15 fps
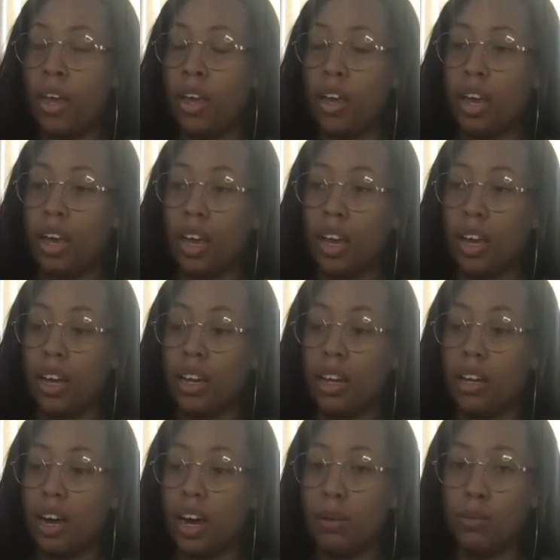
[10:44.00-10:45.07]
And
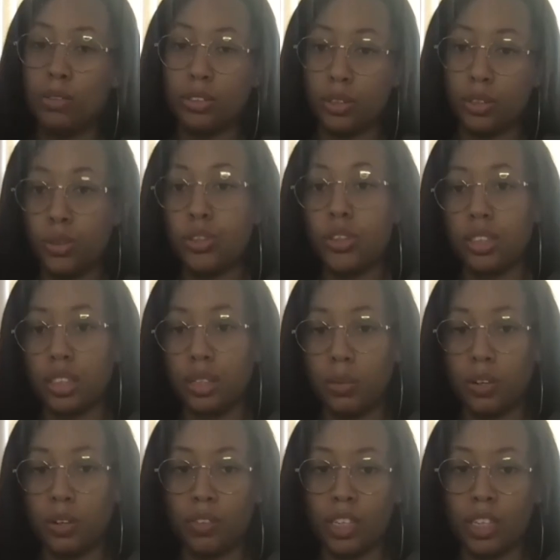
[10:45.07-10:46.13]
I was usually
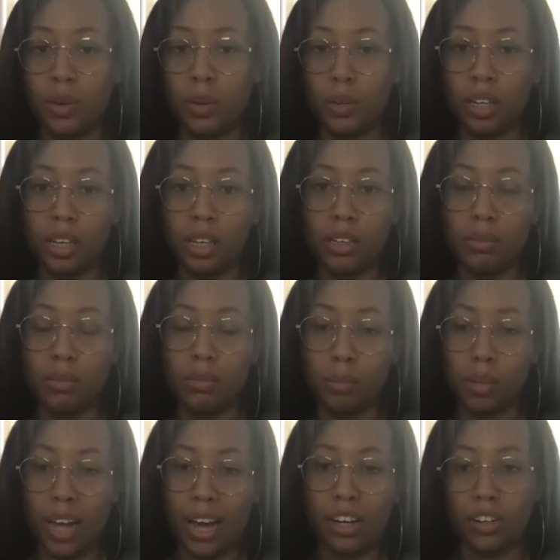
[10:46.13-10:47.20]
one of the only
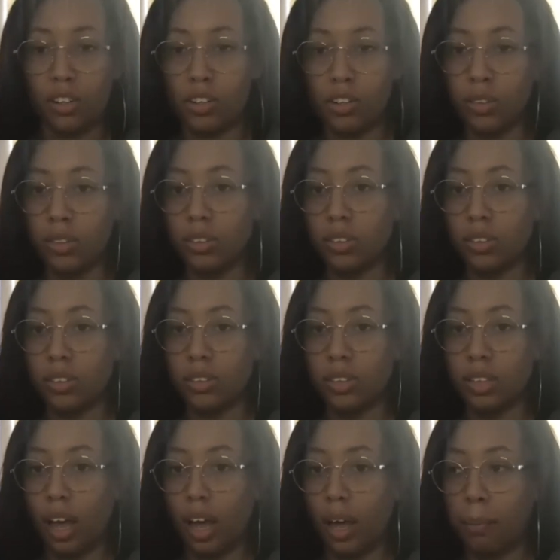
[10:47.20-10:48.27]
Black girls
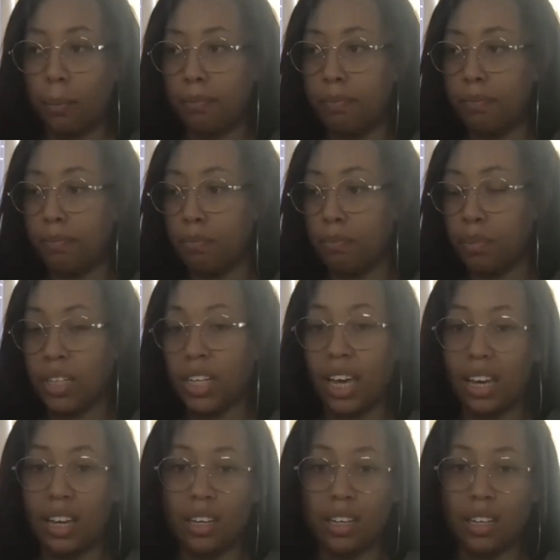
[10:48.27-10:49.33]
mm-hmm. um,
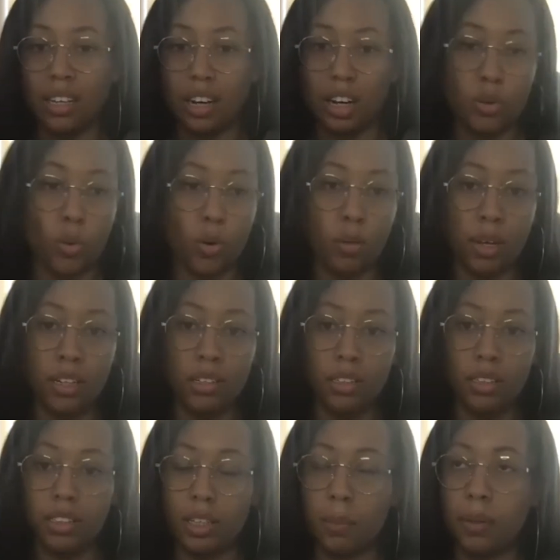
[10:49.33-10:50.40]
playing in a tournament
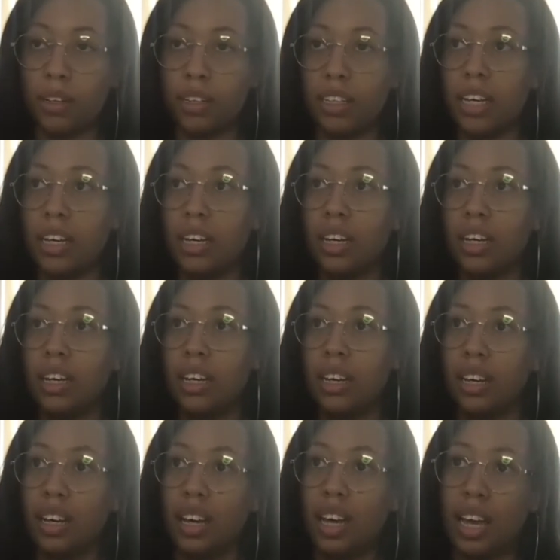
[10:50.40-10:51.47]
typically.
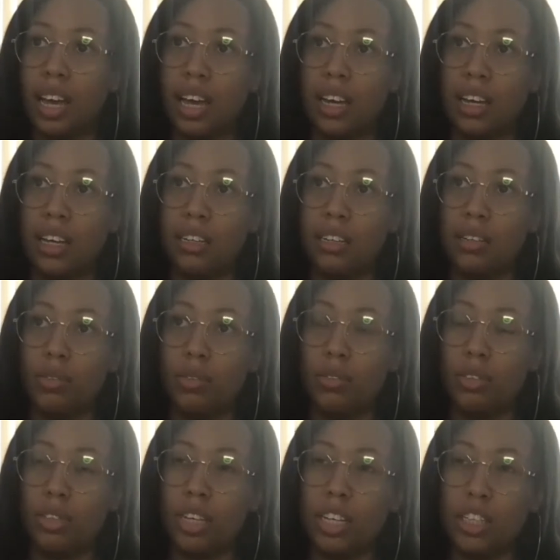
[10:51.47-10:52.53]
And
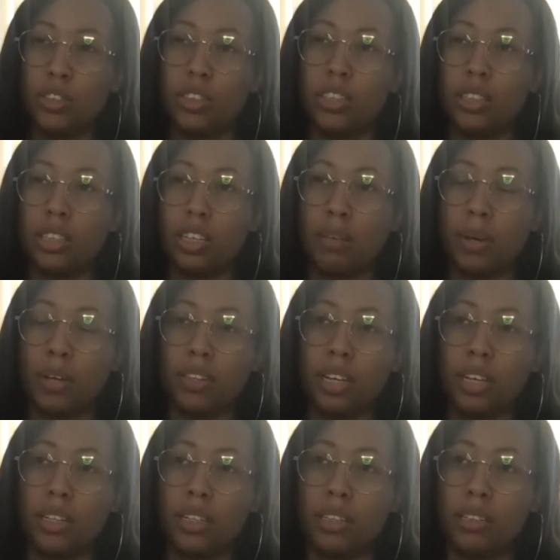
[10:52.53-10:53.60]
the interesting thing about
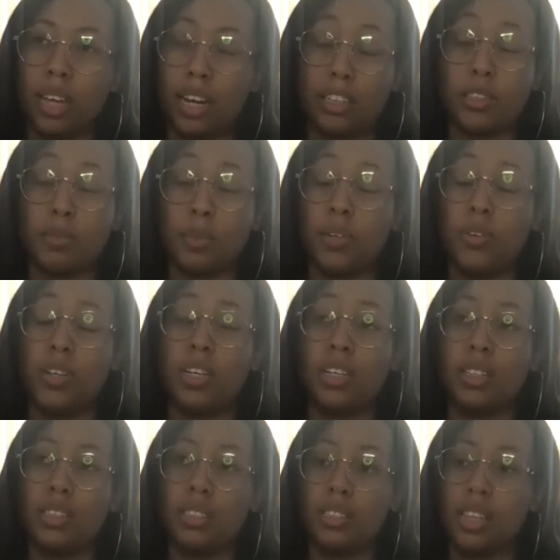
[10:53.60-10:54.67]
that, that
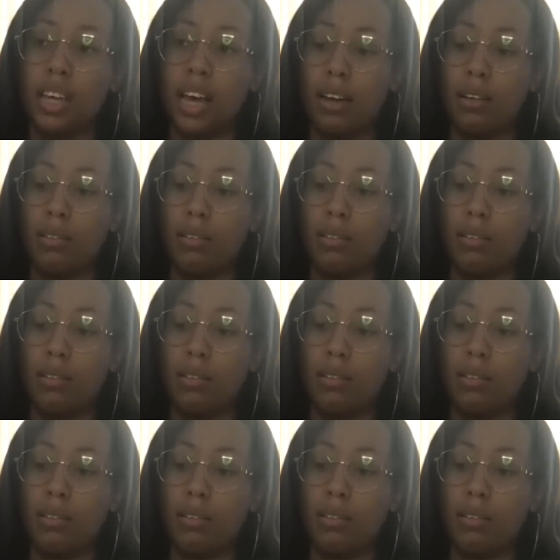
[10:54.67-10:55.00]
experience is that